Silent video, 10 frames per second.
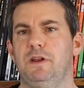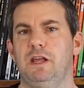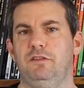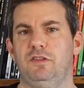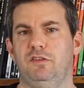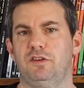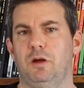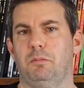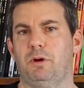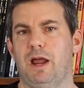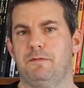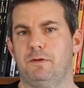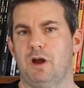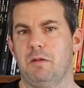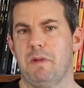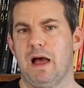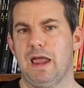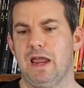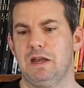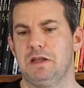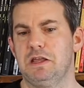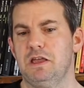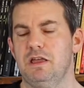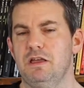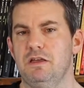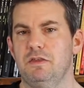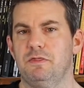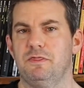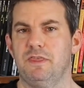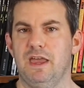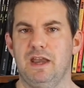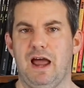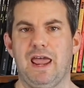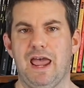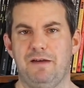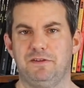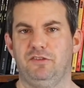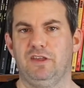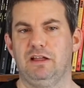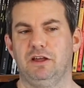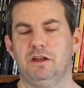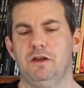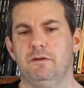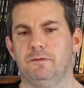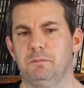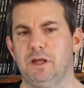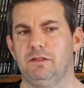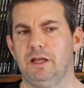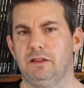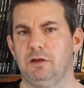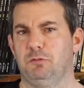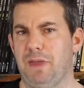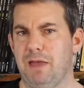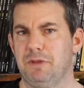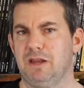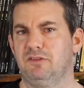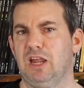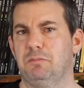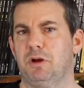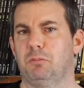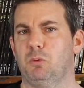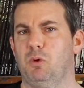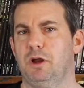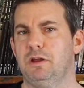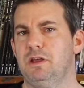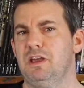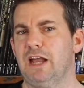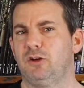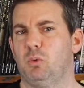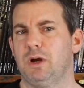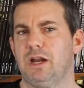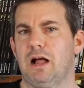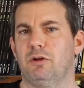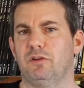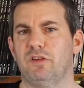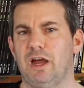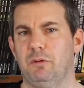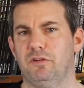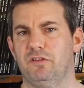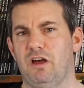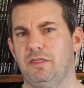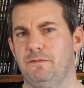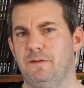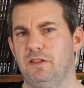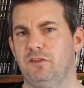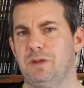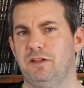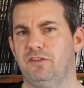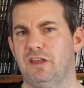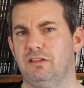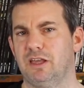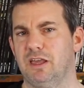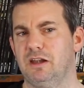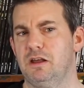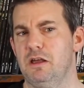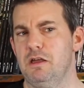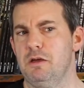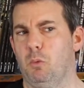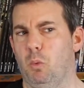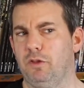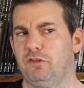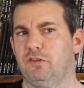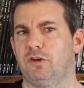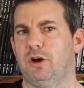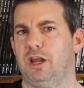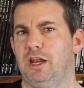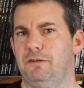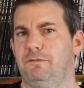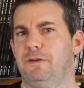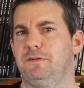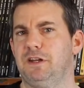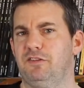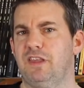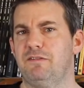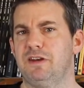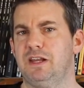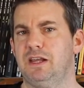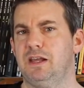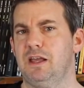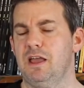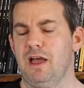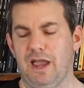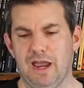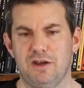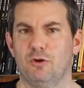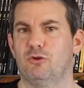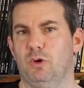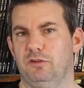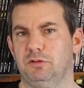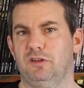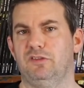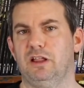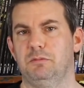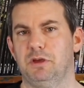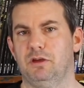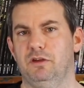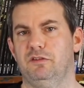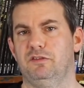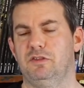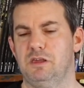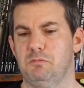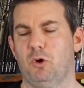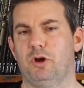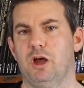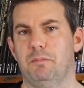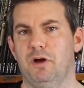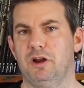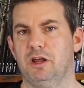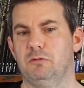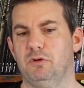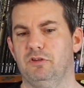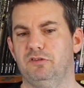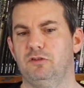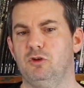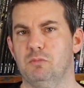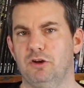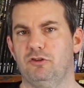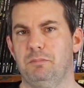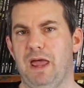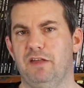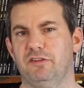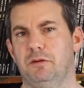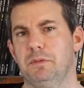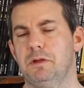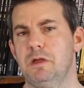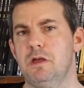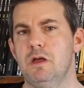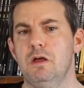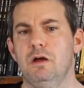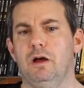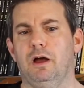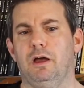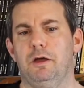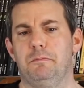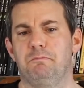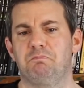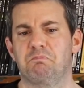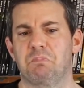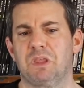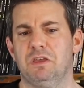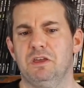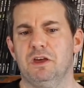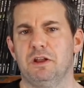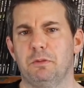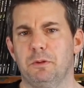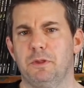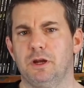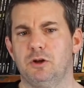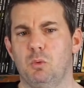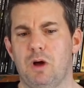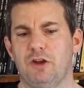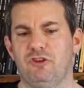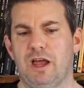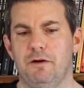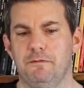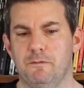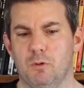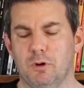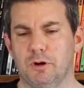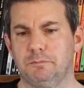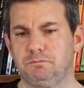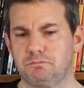it hits this number after I buy it, then I have to sell it. For me lately, it was Batman Damn number 1. At $20, I was on the fence about selling it. Once it started hitting 50 to 70, I had no choice but to sell it, because the markup on it was too much to pass up. Another thing to watch out for